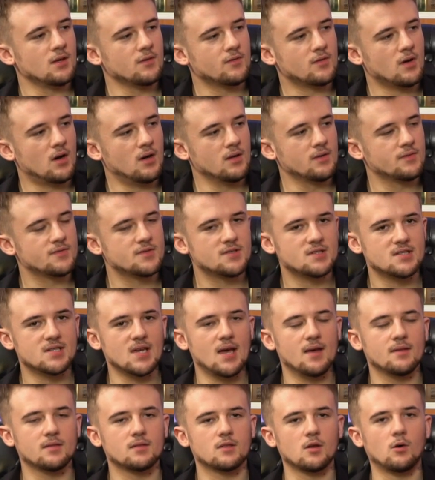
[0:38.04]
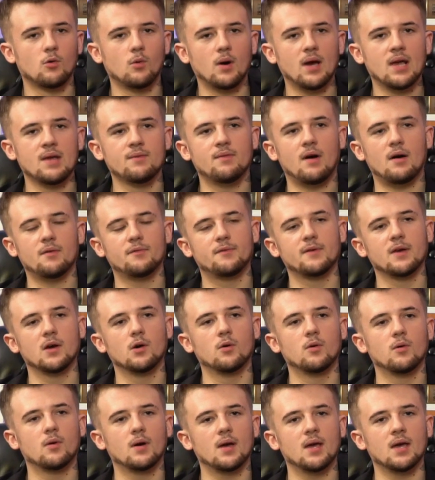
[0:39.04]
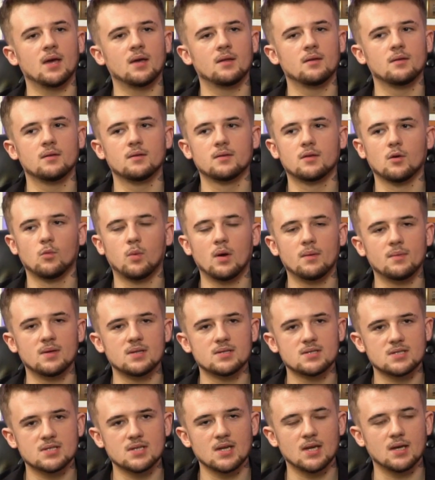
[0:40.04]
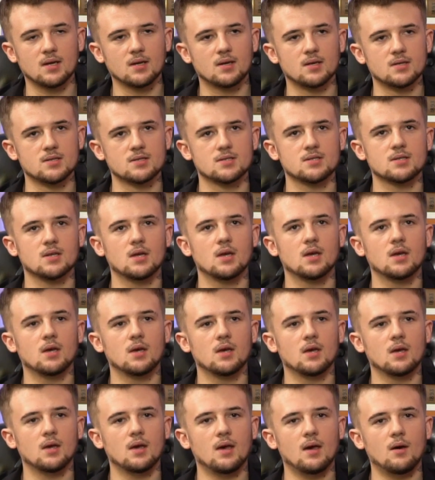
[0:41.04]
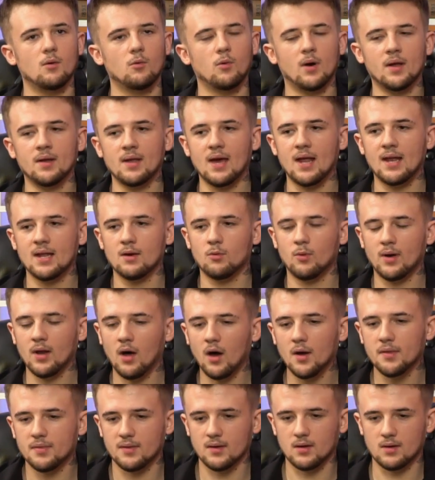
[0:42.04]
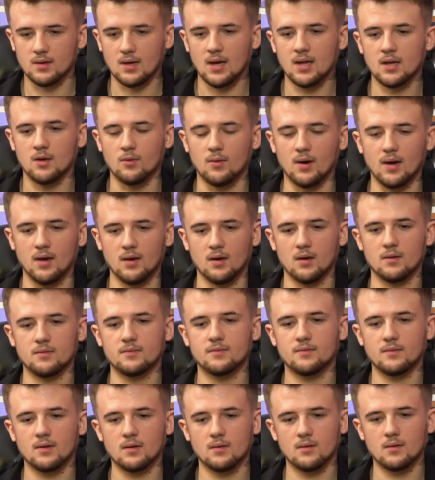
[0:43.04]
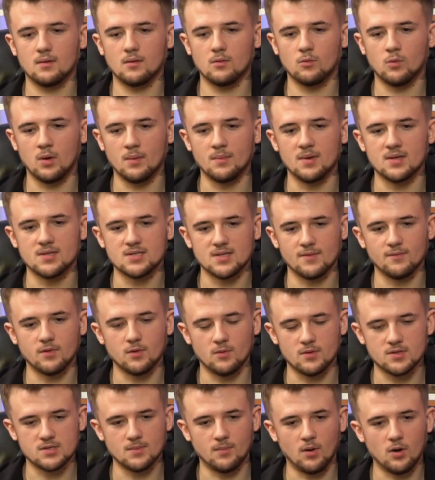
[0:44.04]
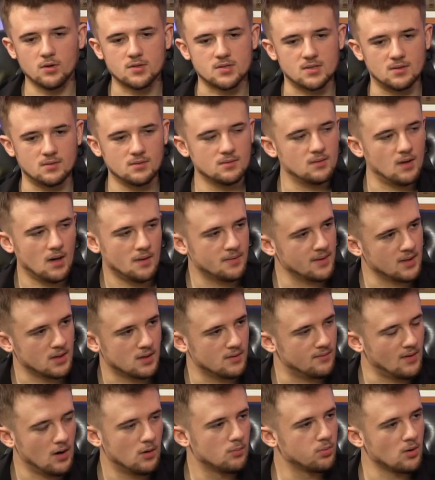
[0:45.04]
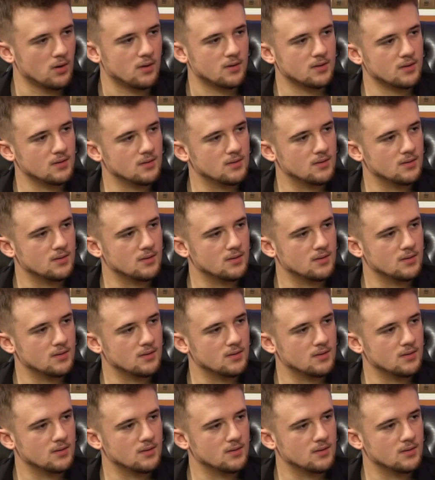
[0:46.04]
you've kind of set the wave, I feel, in the women's scene, because when I think, anyway, of women's influencer boxing, I think of Elle Brooke.